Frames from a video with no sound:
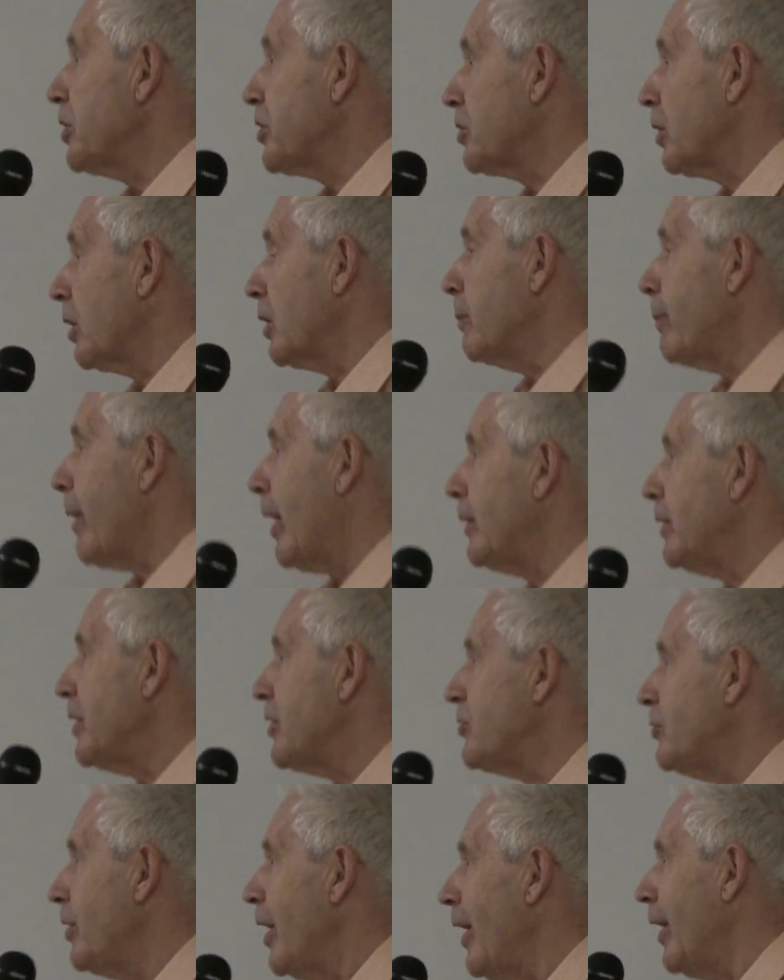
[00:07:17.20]
listen on the band,
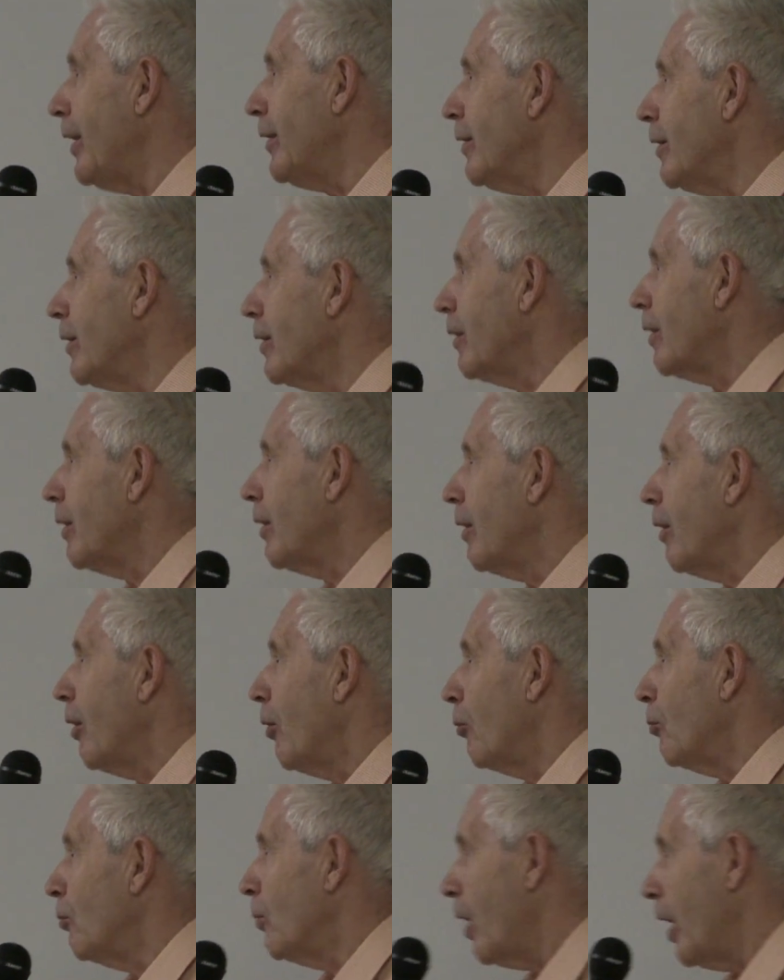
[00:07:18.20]
it's dead.
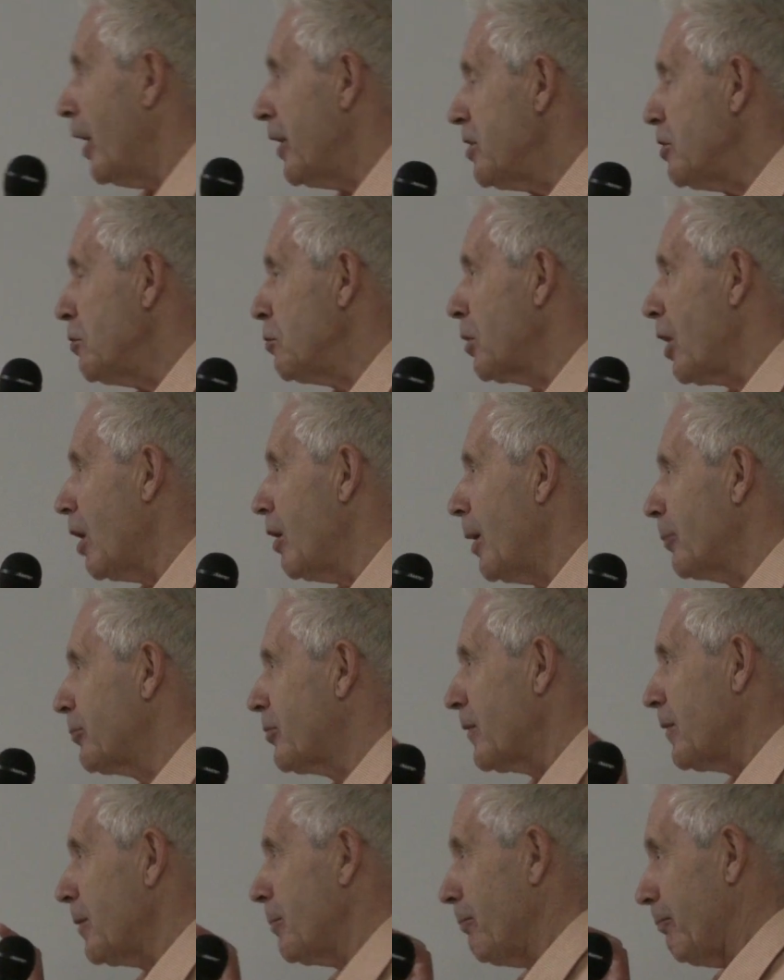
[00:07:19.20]
Right, you go up
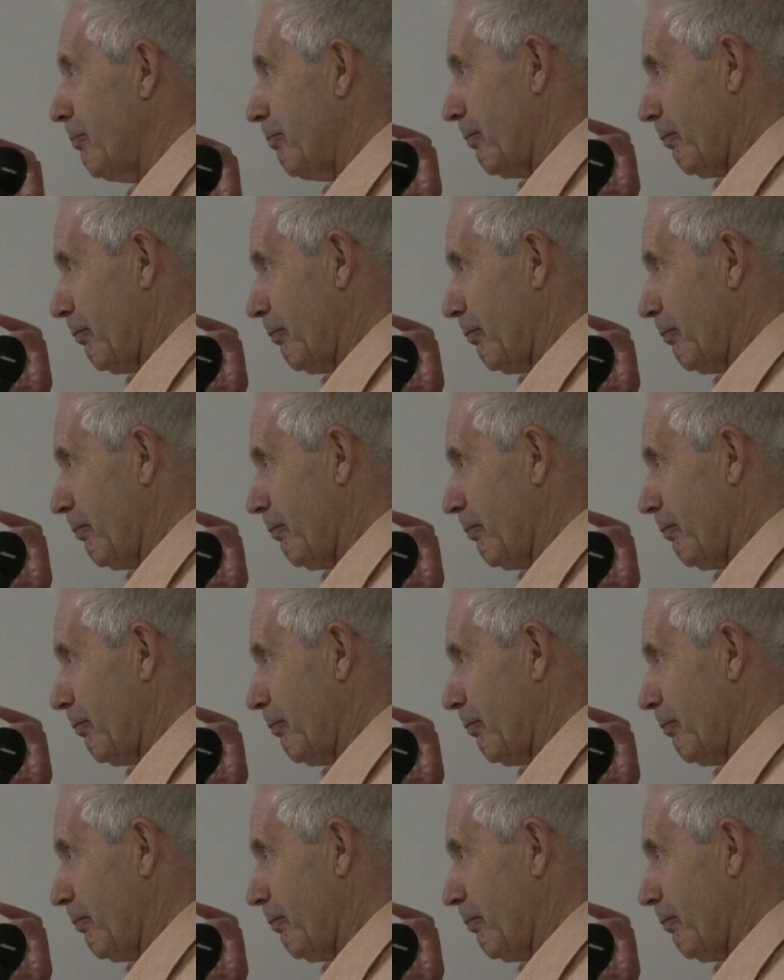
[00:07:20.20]
to the